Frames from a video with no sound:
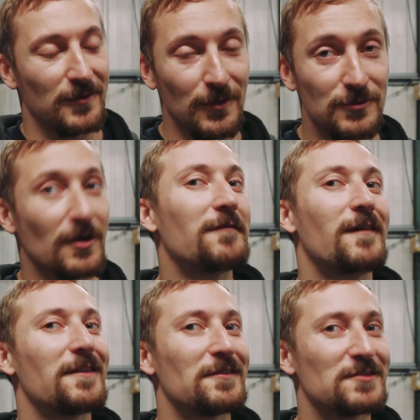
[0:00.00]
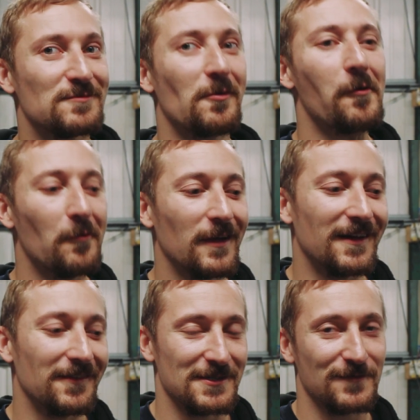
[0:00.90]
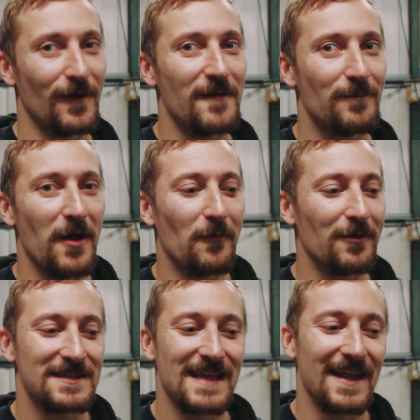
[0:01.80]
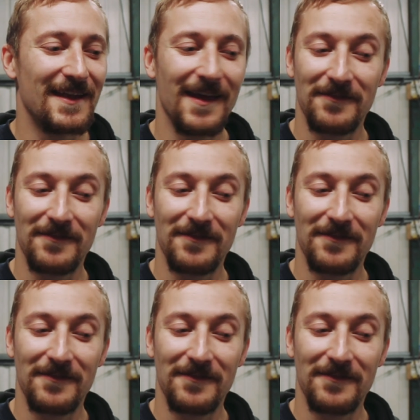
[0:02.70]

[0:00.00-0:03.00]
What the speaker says: You try finding a small wheel that's 5x110.